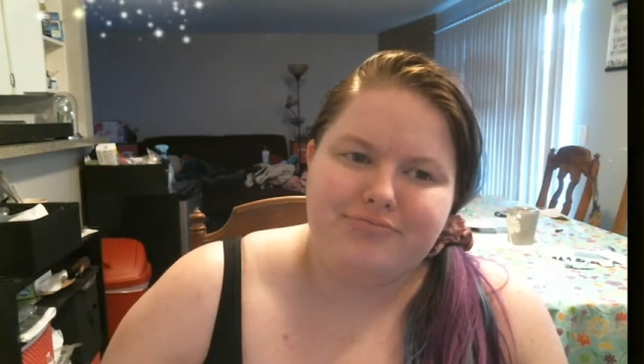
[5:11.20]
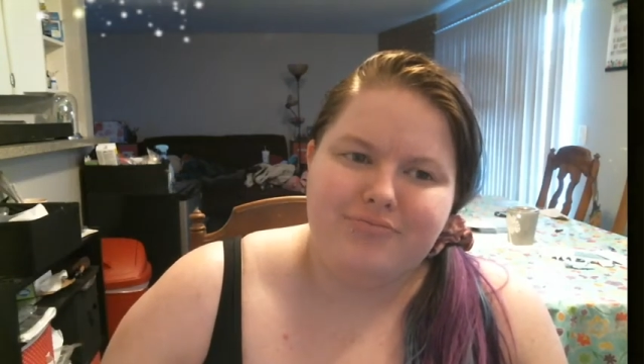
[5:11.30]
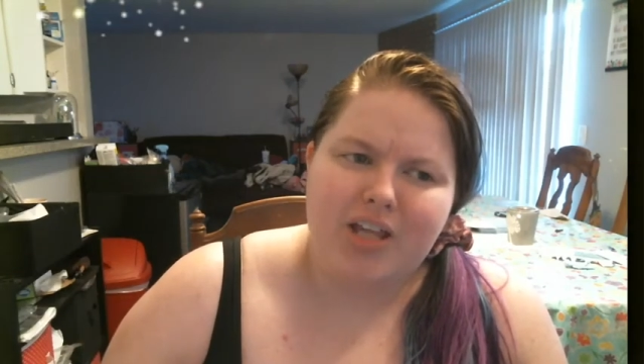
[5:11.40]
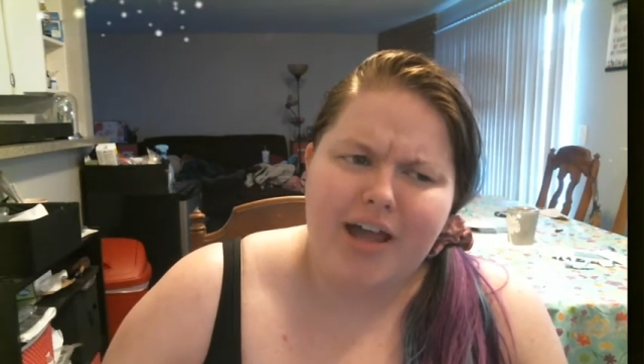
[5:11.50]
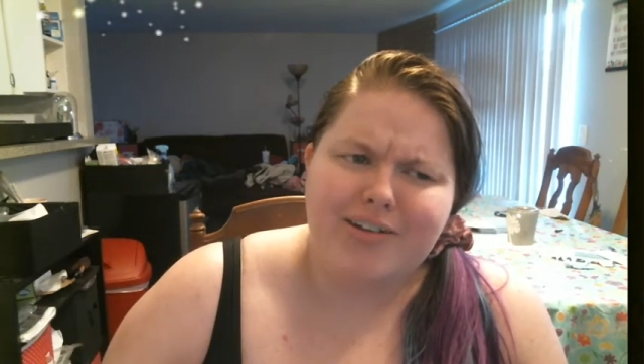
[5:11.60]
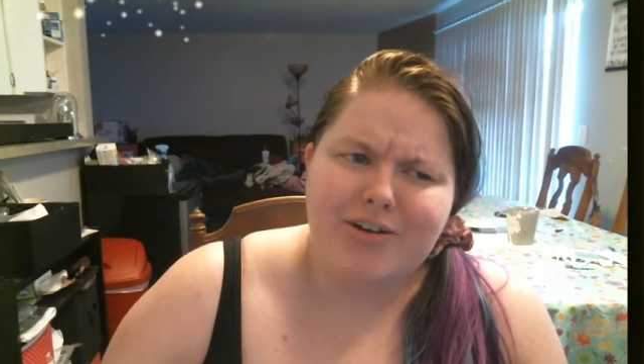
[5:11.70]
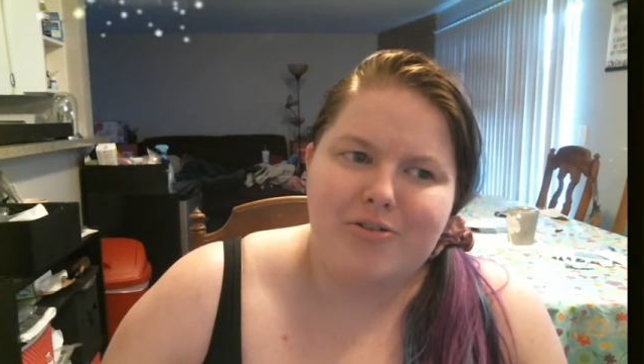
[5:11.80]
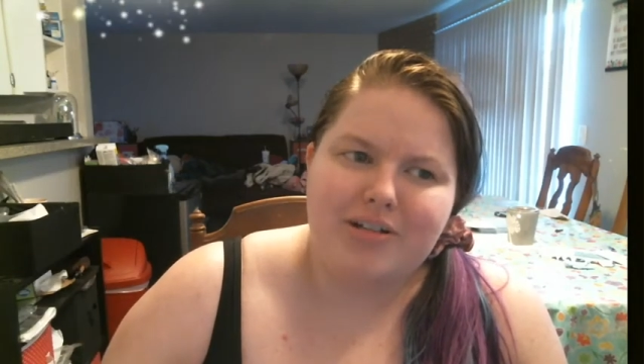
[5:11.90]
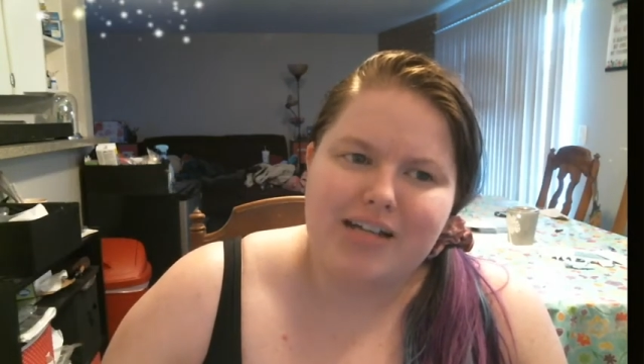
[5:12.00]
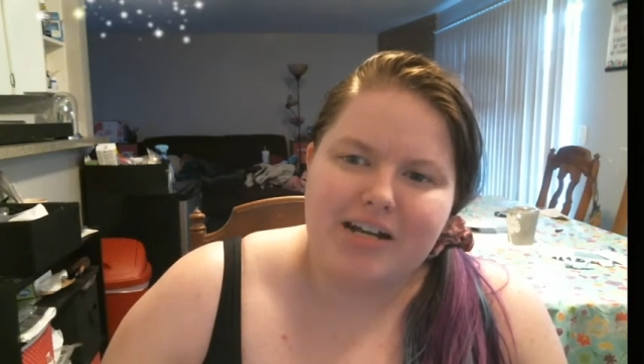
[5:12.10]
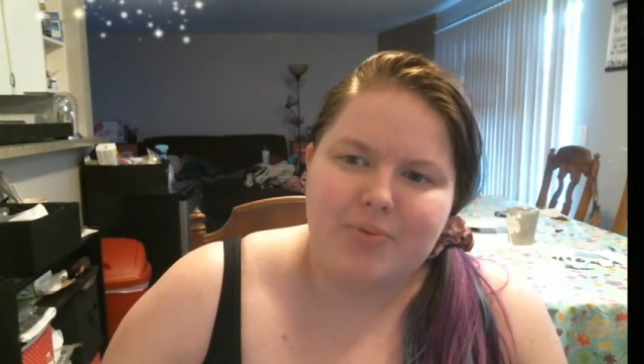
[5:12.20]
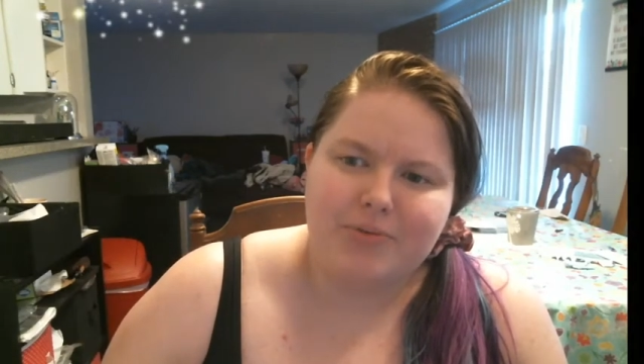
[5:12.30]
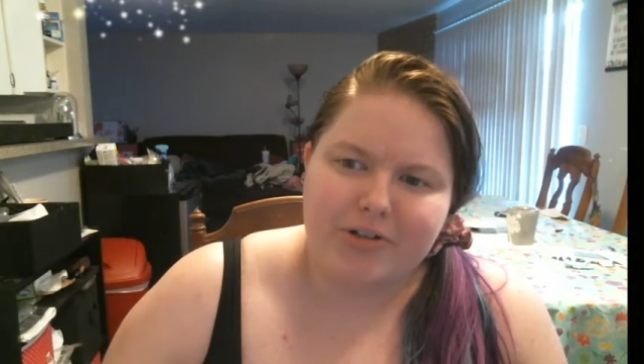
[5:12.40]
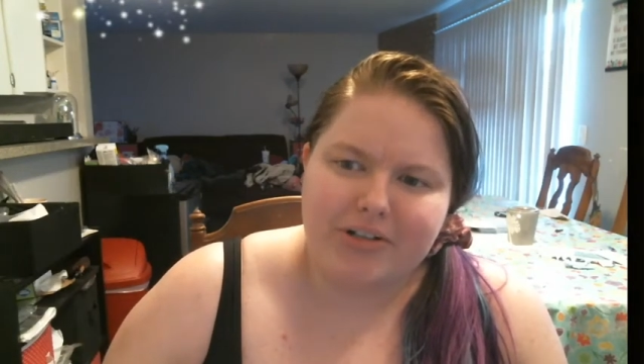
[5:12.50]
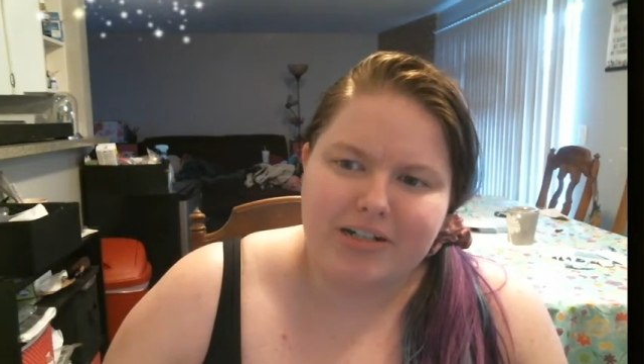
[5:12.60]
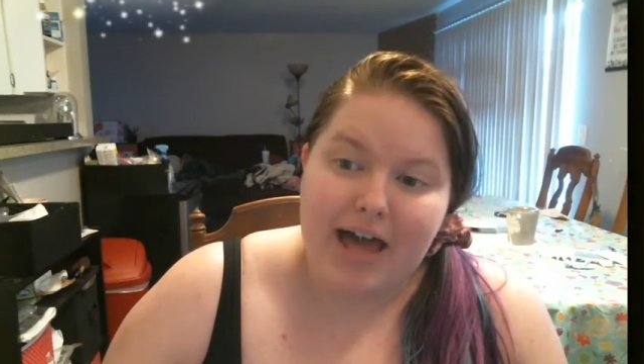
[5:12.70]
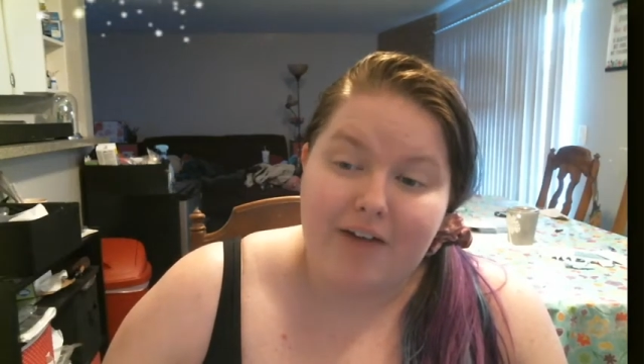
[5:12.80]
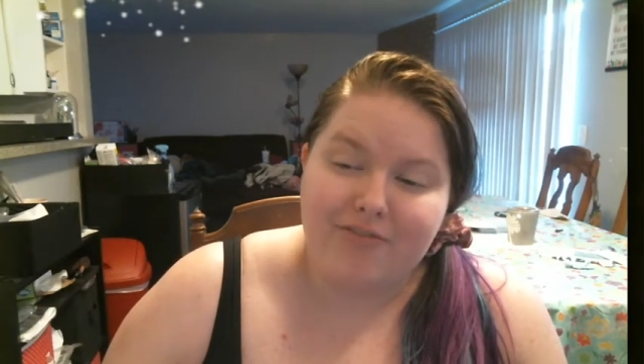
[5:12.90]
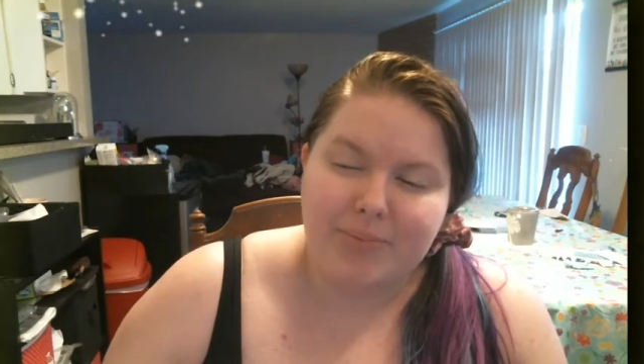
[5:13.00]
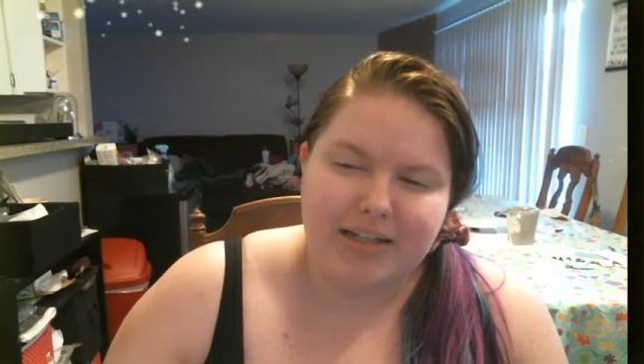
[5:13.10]
I know a lot of people are going to laugh
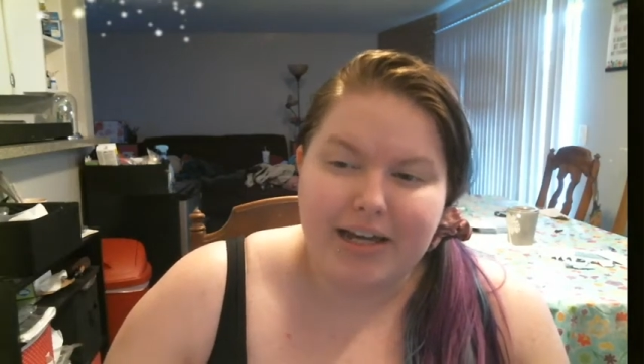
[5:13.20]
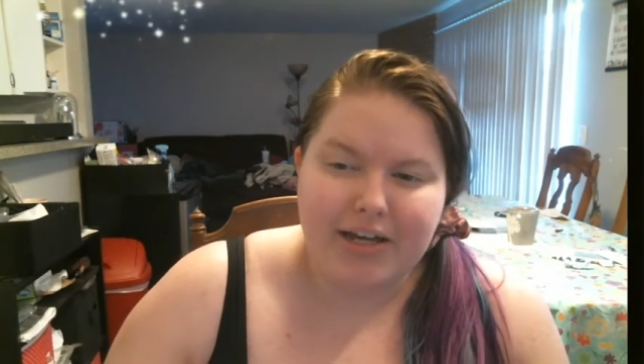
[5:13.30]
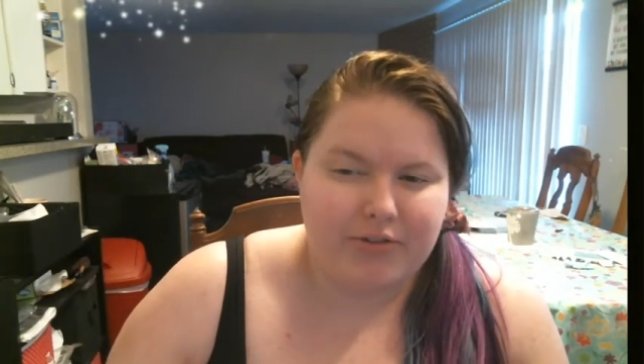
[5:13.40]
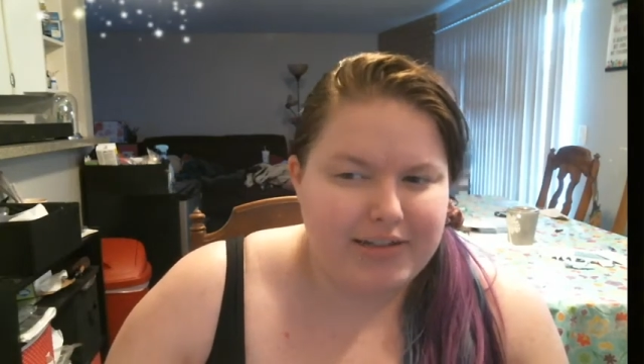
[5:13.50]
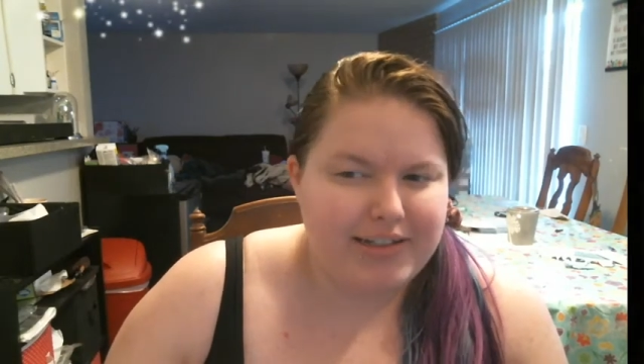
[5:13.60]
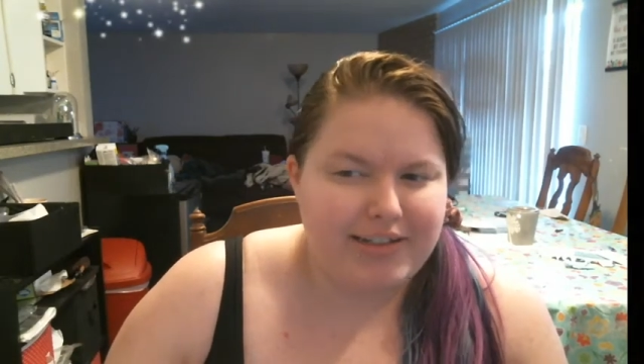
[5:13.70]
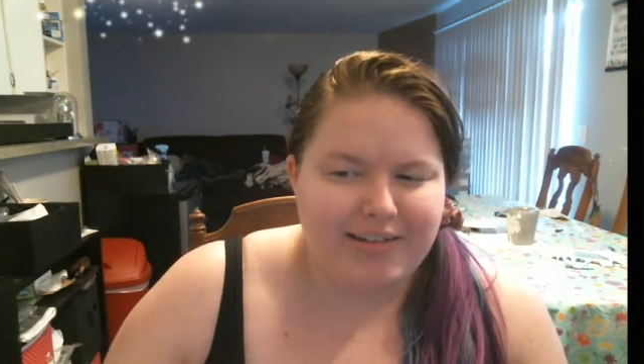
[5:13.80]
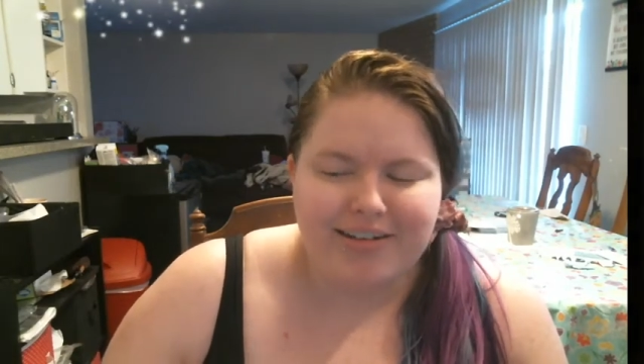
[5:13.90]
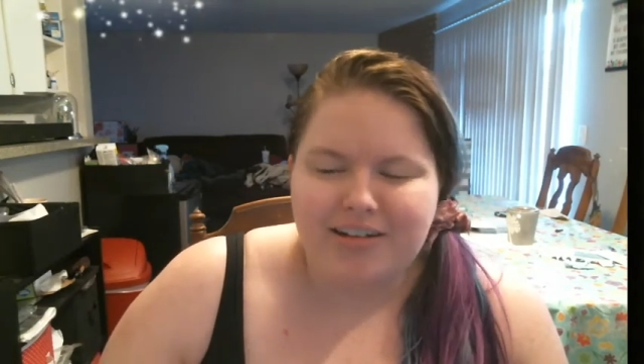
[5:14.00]
and be like, really?